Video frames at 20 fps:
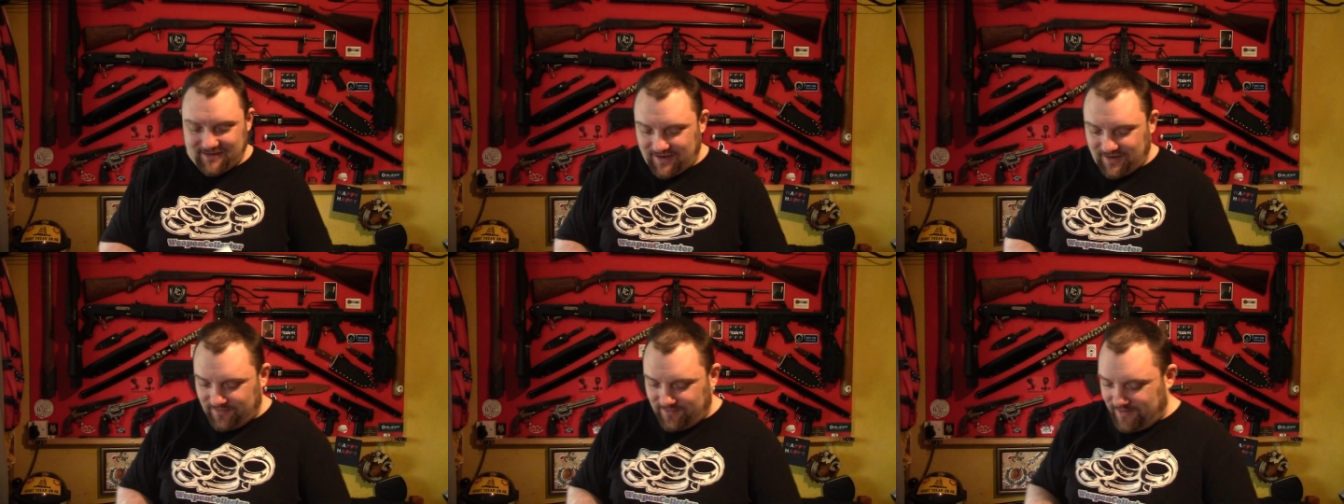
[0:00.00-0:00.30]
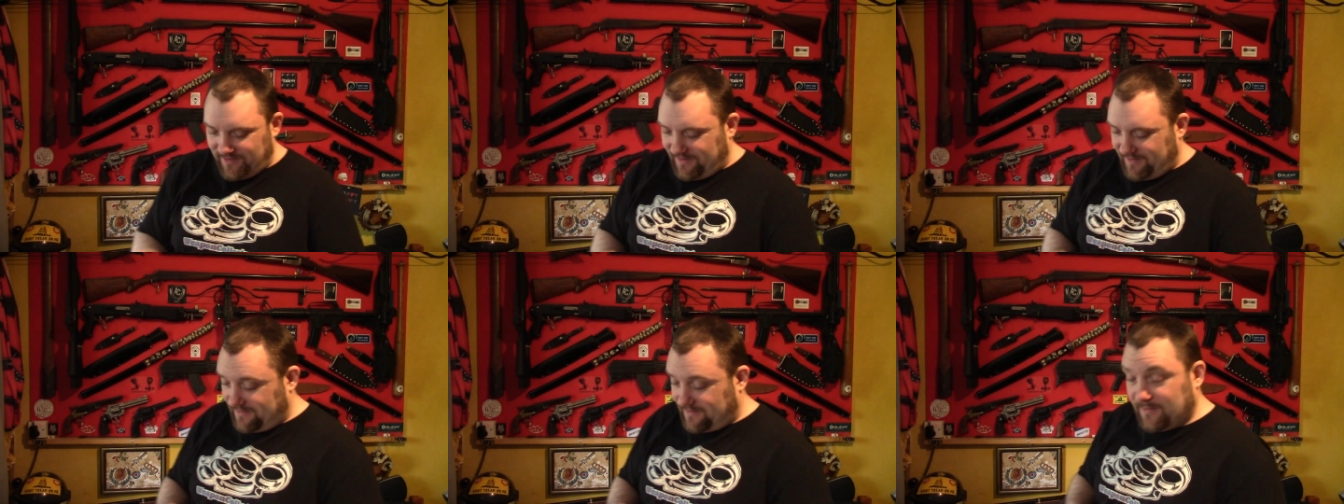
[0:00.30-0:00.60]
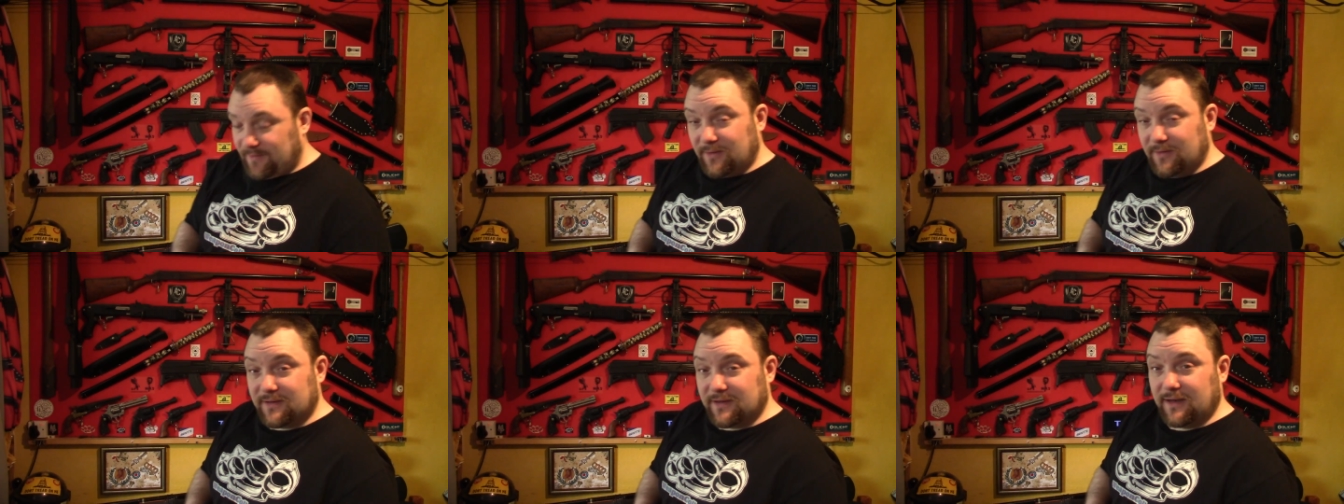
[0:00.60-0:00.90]
shall we?
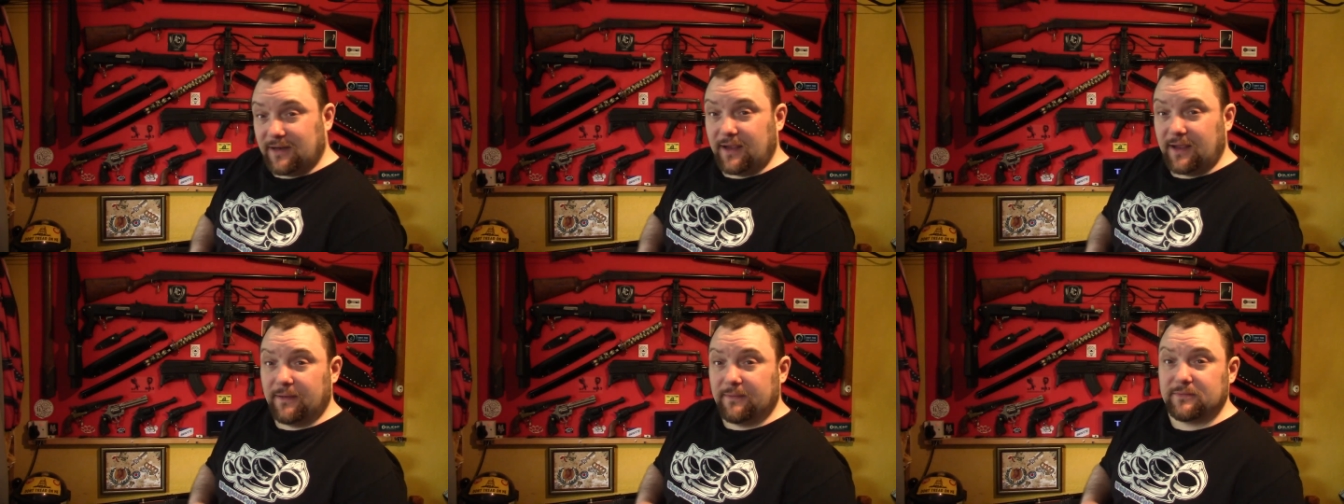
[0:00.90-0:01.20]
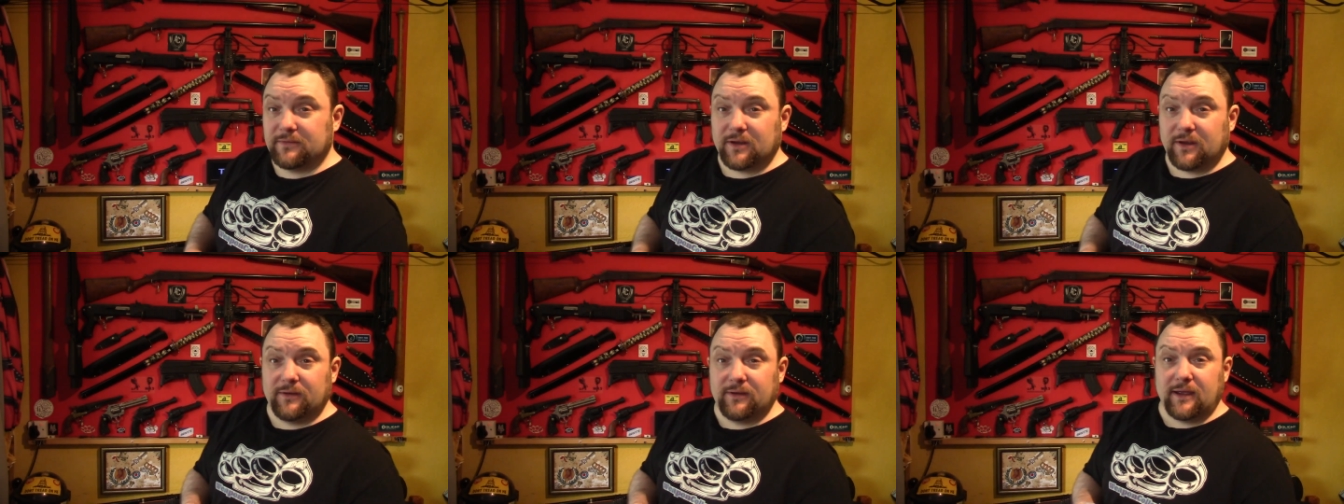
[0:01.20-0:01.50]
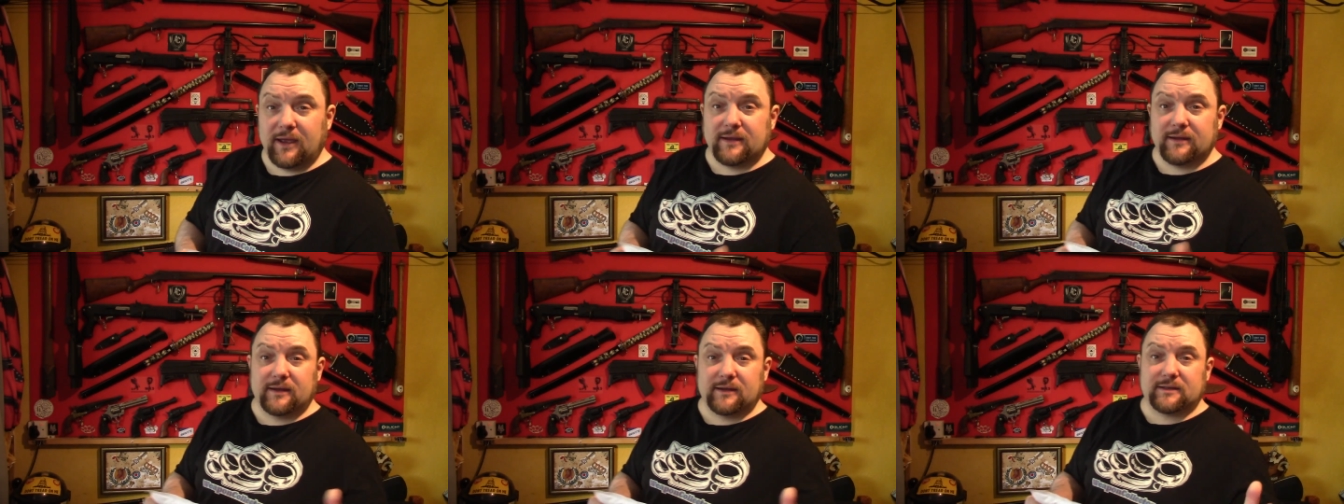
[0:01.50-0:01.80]
See what's in here. So
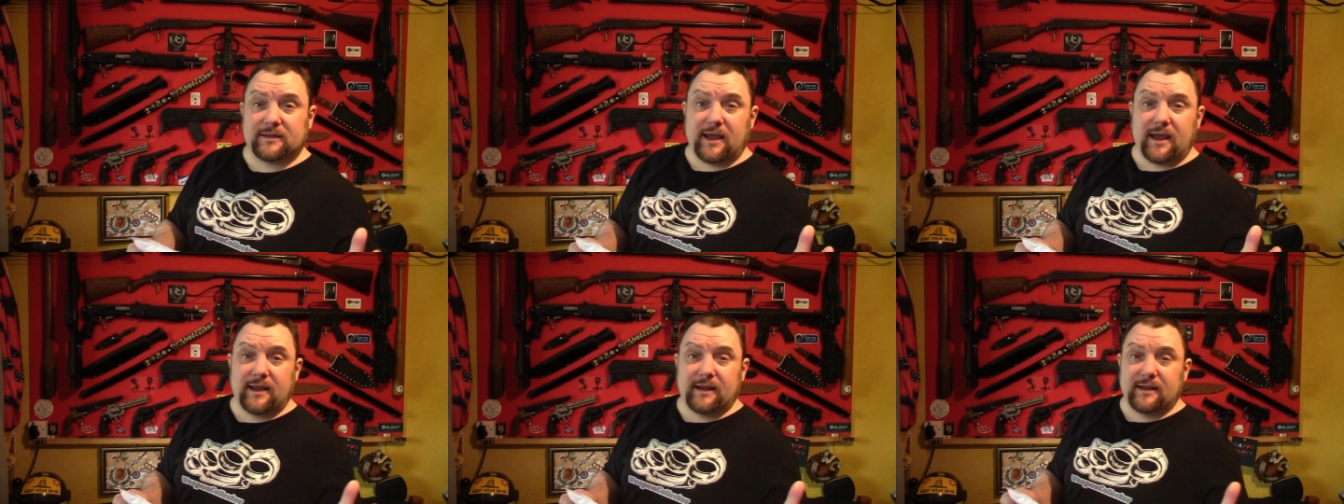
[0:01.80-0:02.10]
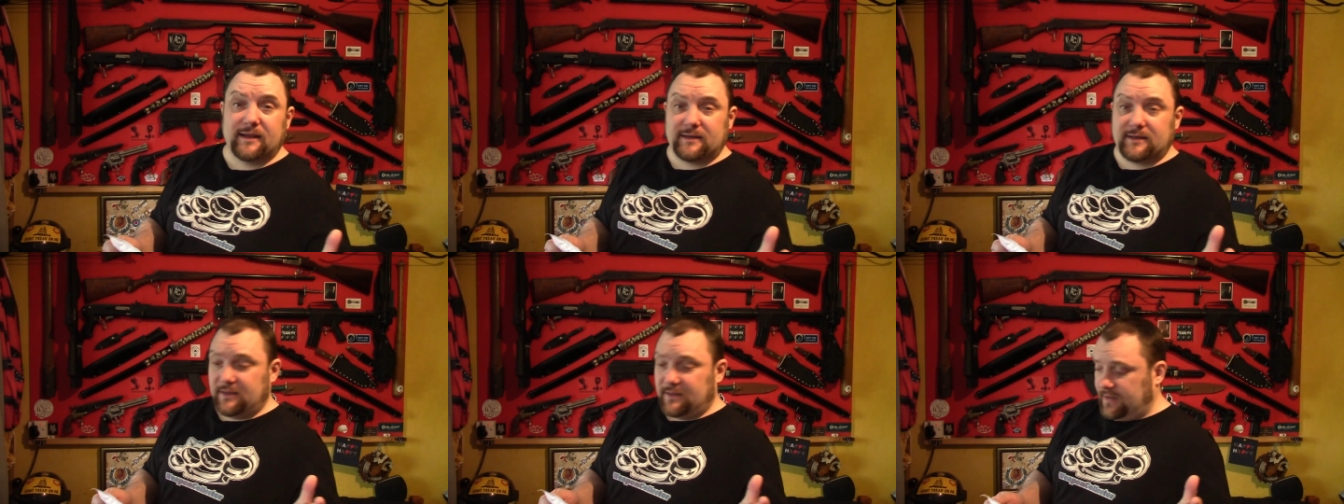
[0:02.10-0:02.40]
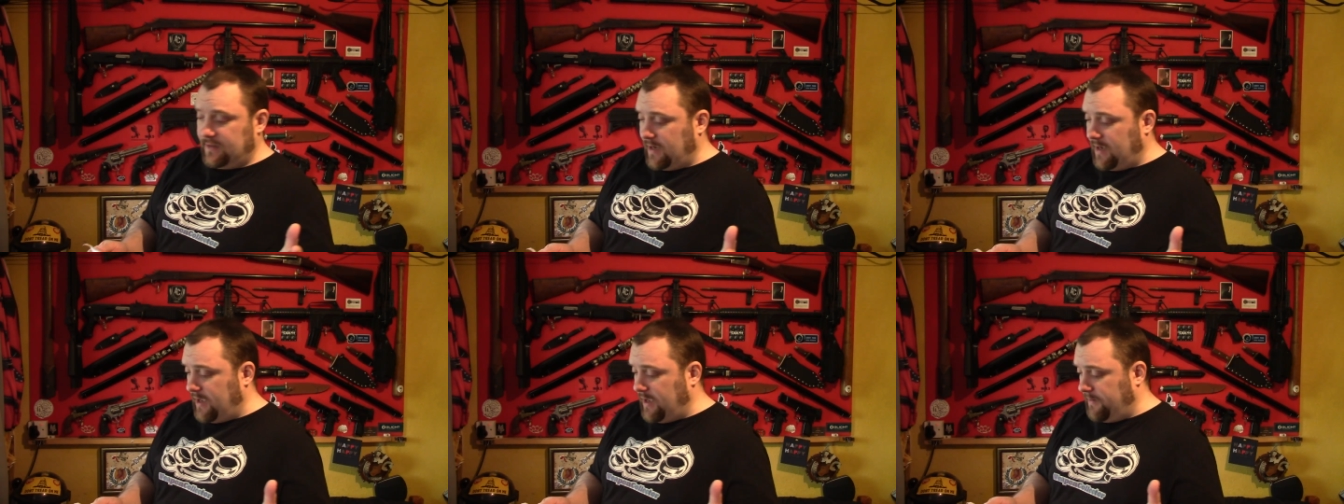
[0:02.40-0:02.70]
yeah, as I say, this
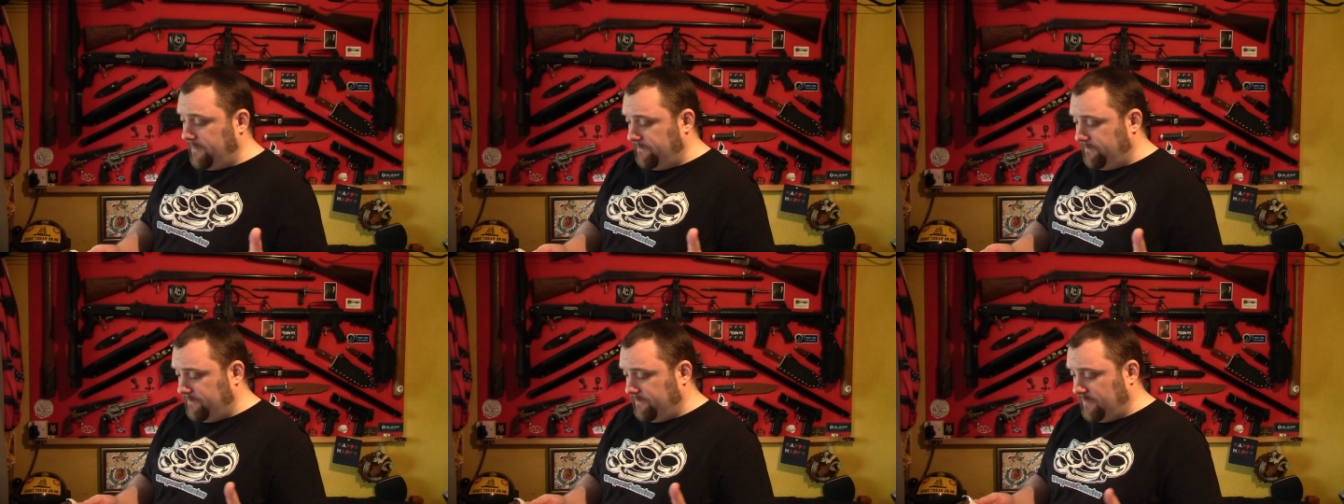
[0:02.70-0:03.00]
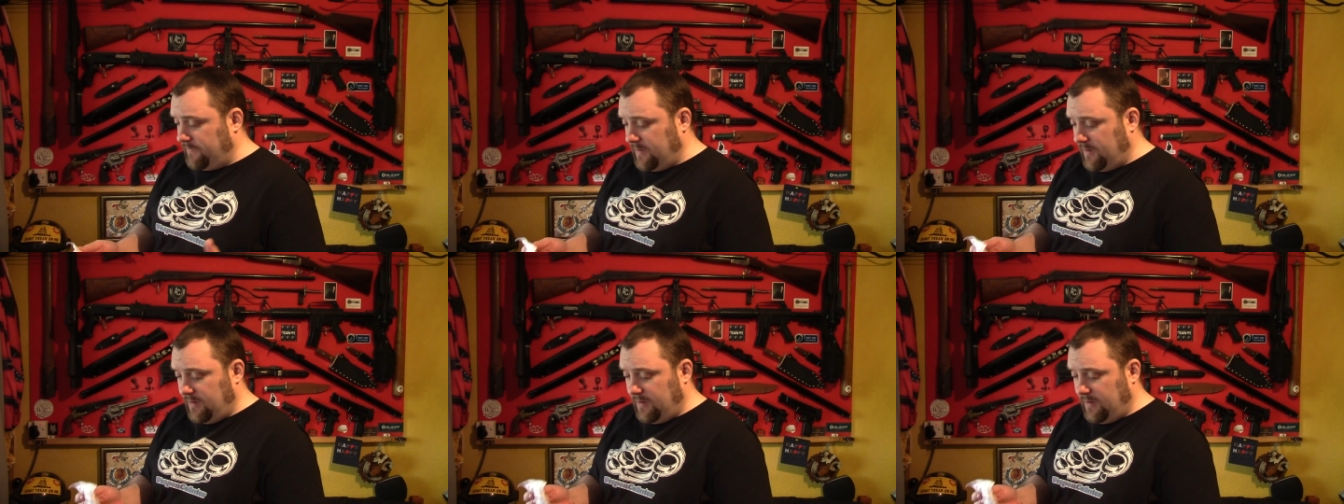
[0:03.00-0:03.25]
is um